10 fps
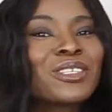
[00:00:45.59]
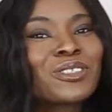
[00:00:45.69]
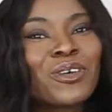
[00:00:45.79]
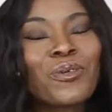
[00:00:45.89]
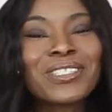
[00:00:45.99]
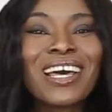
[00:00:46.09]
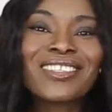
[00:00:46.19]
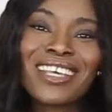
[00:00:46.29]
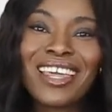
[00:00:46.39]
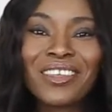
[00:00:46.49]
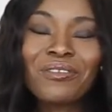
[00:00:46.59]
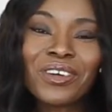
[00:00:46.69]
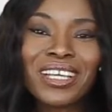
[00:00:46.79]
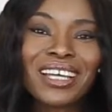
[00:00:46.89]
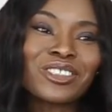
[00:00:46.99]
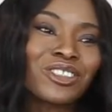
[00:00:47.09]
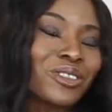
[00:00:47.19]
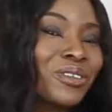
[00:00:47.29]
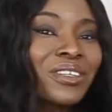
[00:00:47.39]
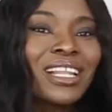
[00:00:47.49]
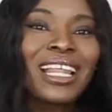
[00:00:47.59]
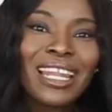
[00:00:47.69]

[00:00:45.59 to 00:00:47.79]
So without any further ado,